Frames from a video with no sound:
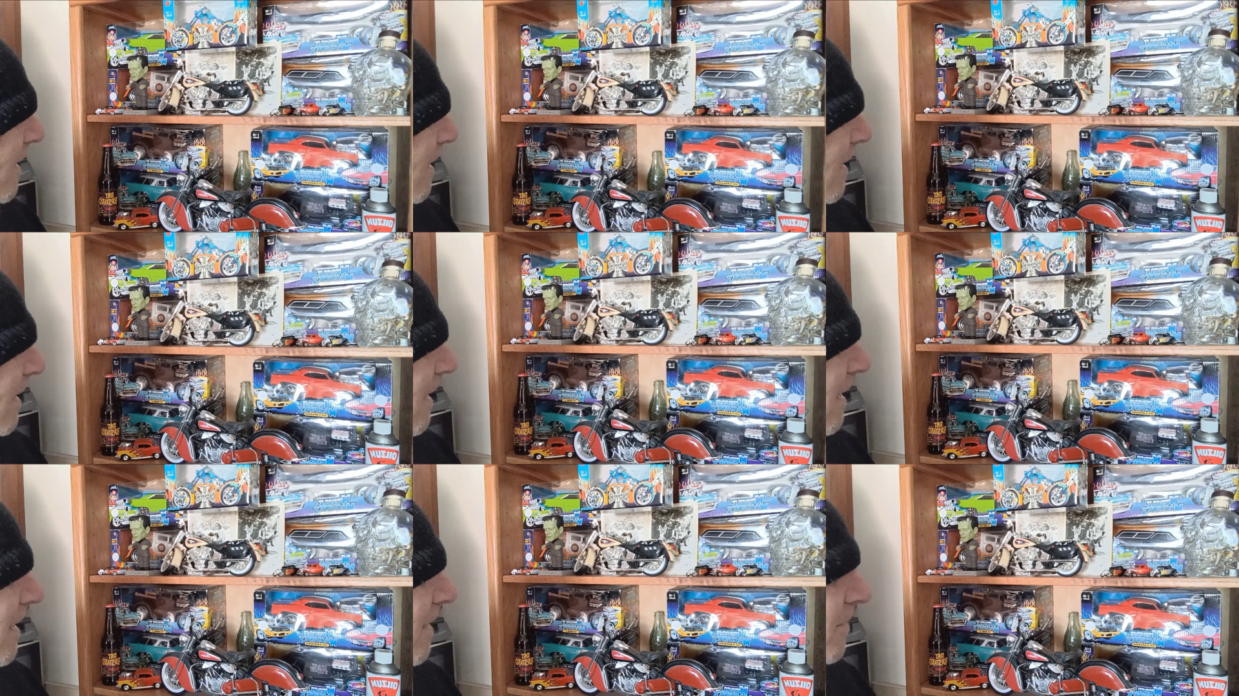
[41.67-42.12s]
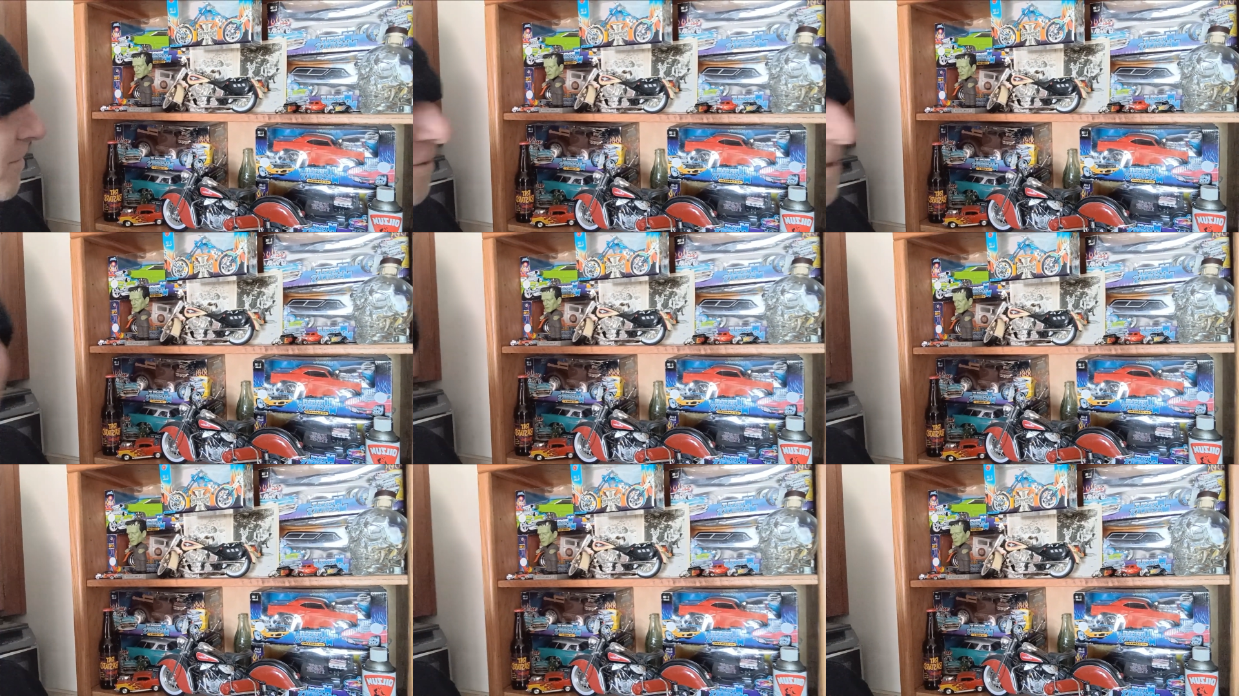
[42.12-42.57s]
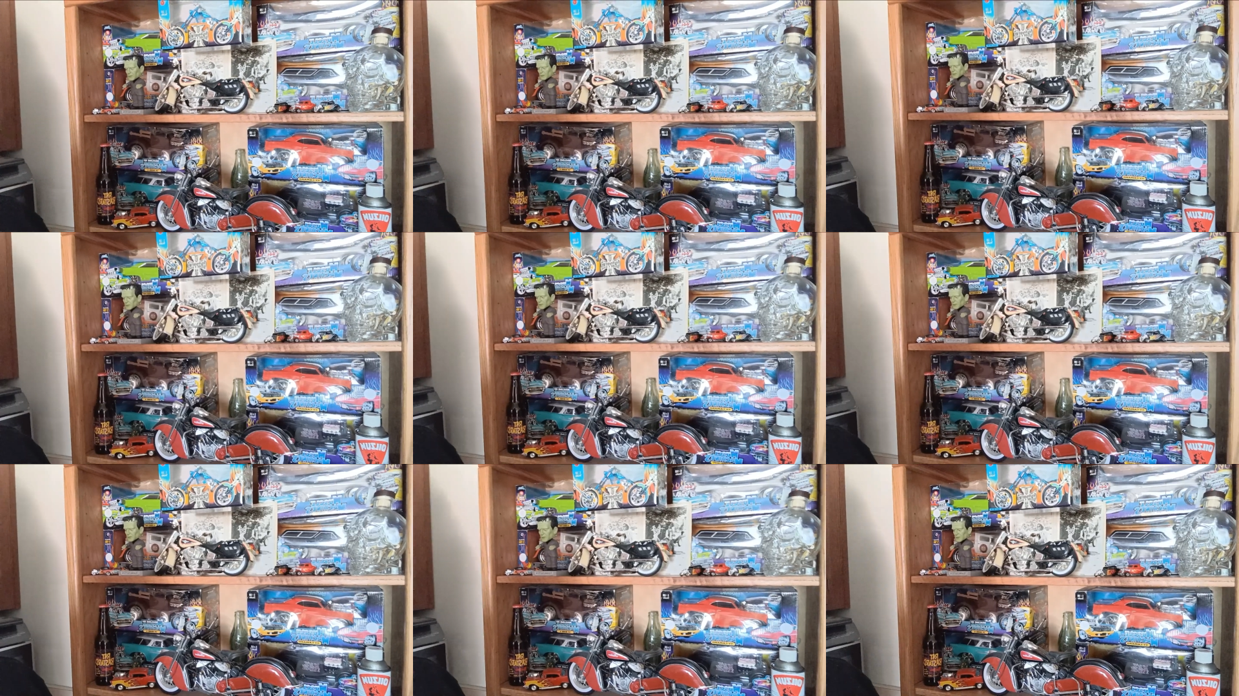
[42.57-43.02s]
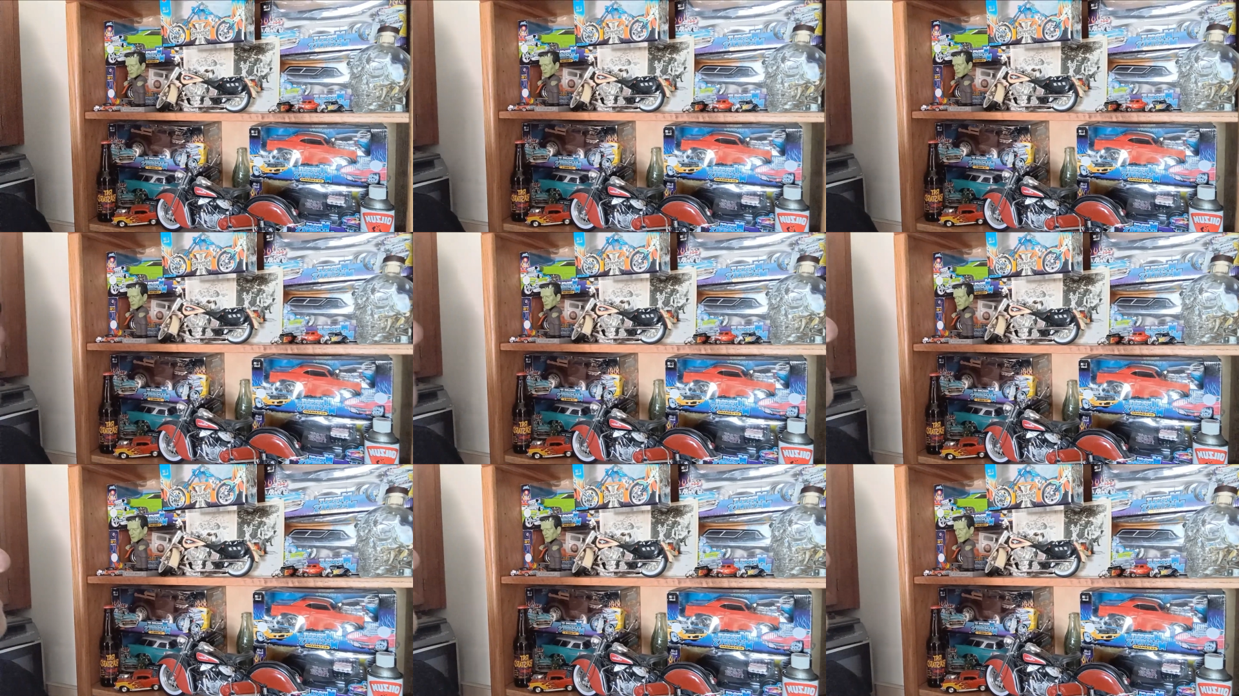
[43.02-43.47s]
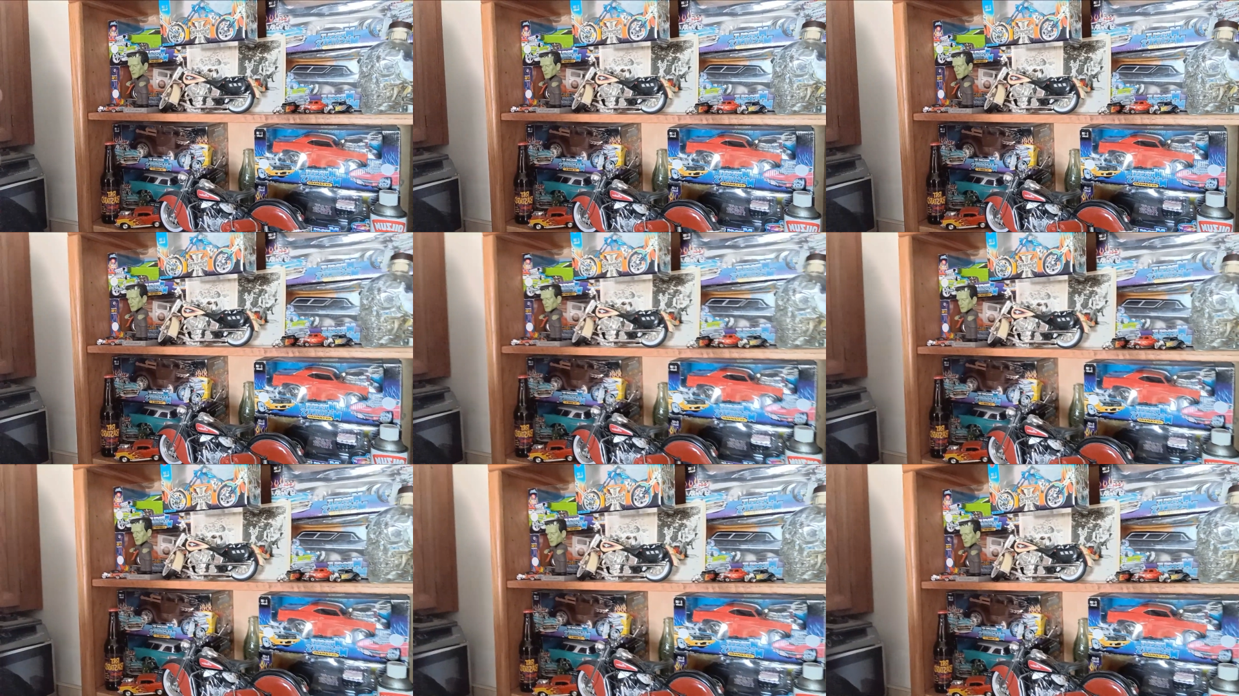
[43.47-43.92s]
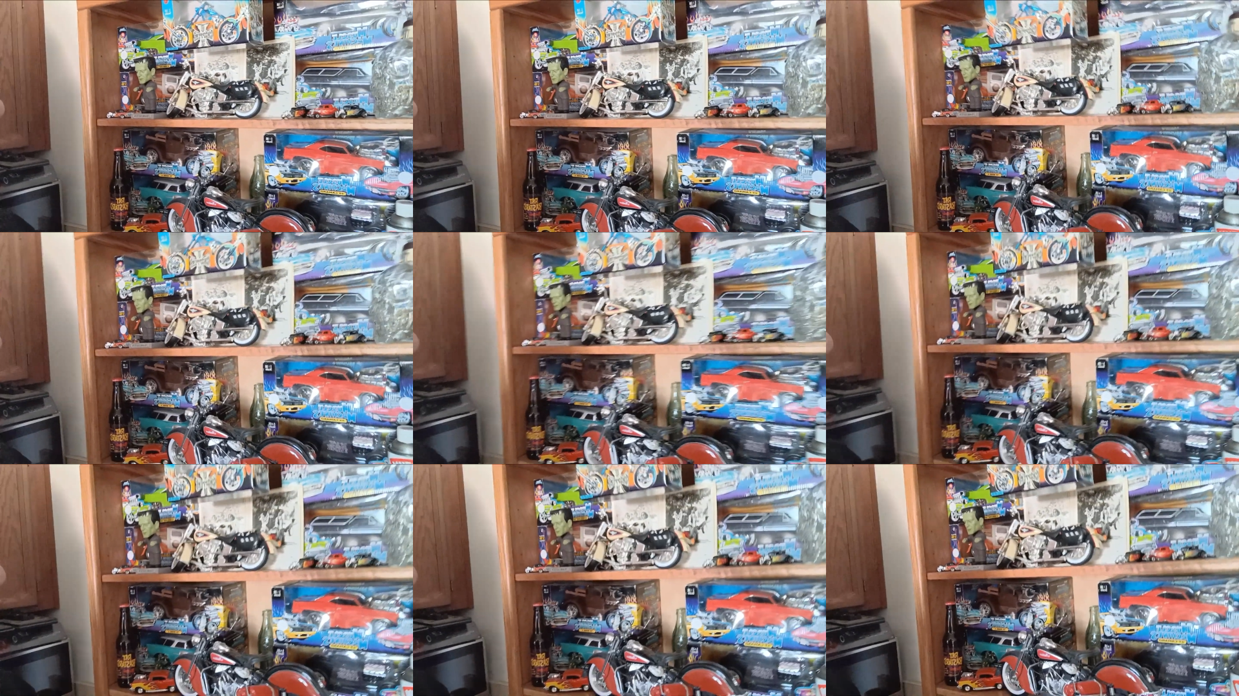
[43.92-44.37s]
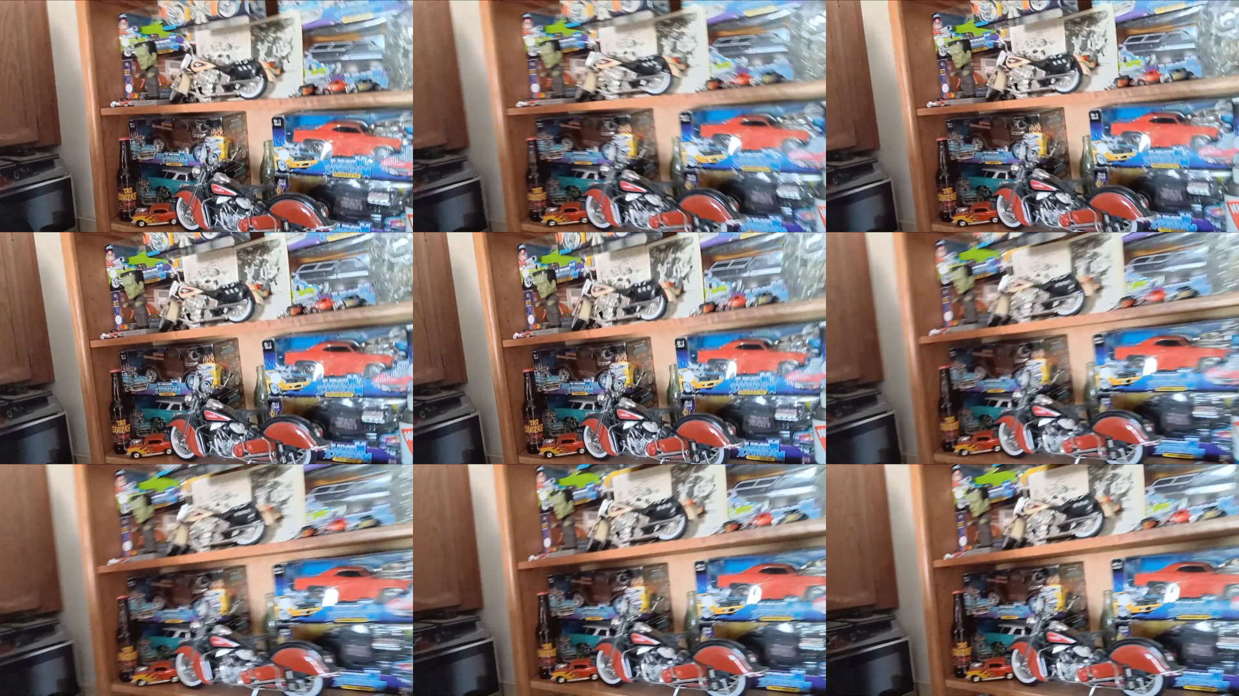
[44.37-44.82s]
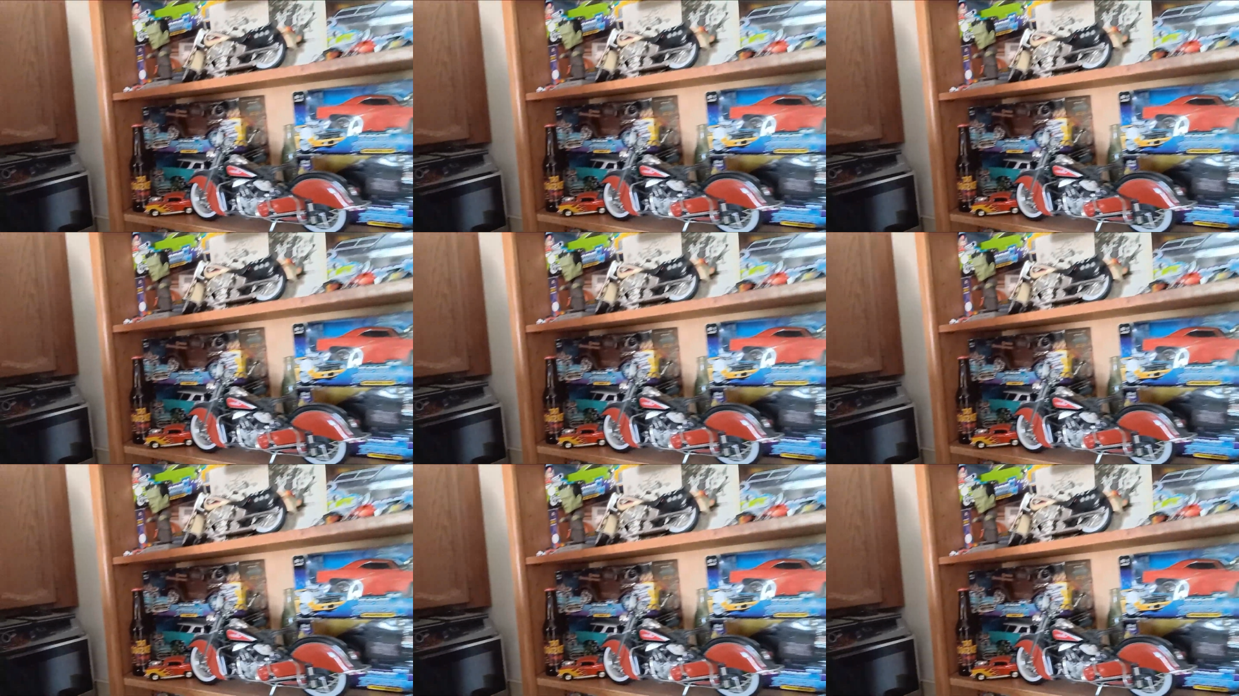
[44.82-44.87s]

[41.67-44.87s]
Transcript: Nobody's mouth can be seen.